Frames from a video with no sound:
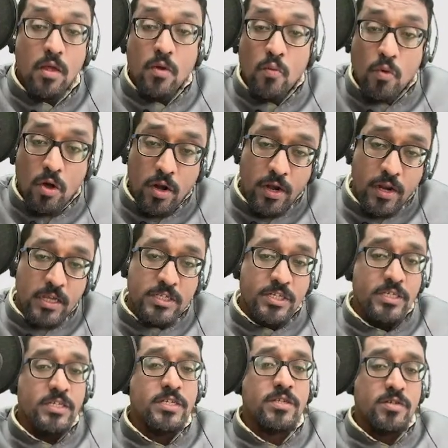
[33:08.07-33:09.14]
Warren
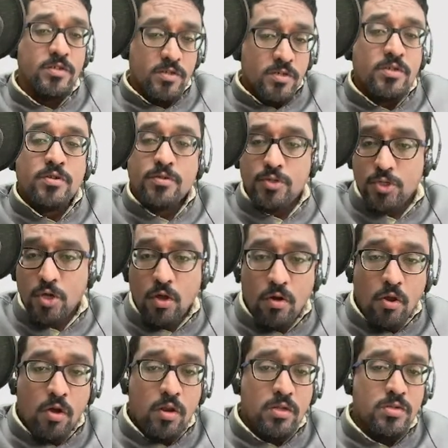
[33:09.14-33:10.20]
Hastings, John
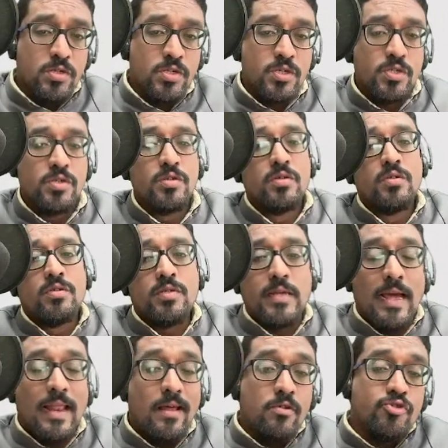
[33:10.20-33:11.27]
Lawrence,
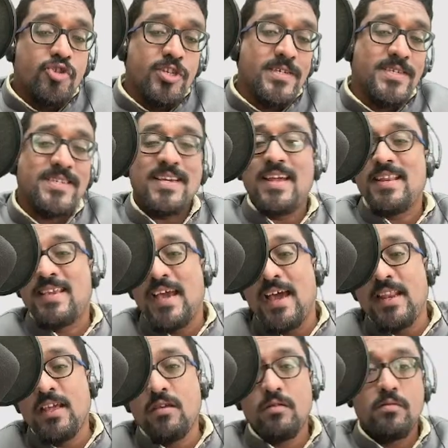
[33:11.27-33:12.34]
Dalhousie, and
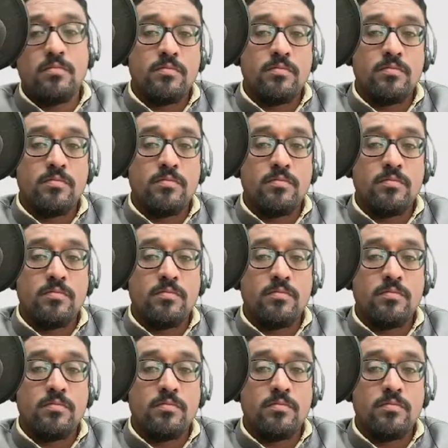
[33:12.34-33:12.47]
Canning.